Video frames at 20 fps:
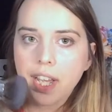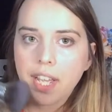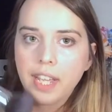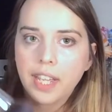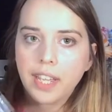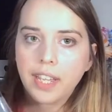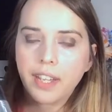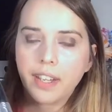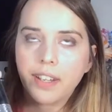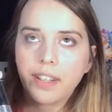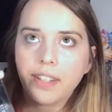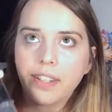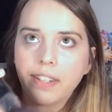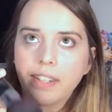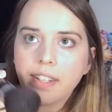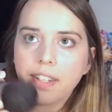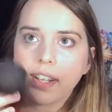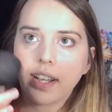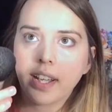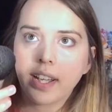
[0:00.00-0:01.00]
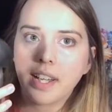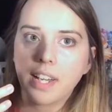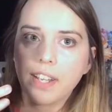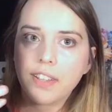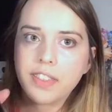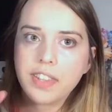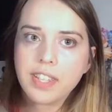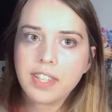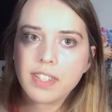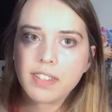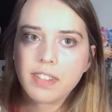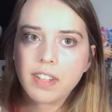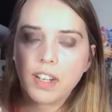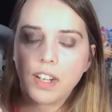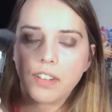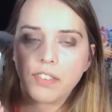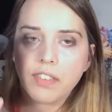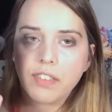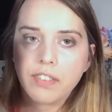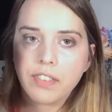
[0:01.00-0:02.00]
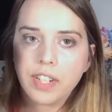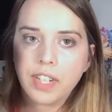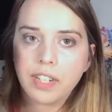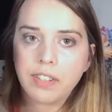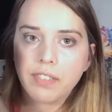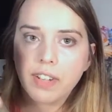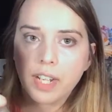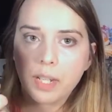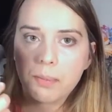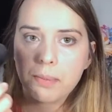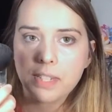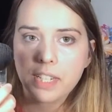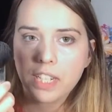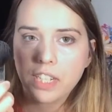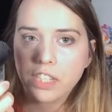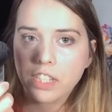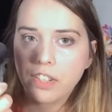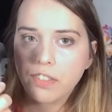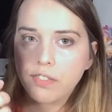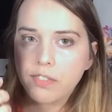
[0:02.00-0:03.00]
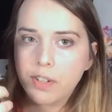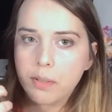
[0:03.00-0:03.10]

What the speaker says: And I got these off of a recommendation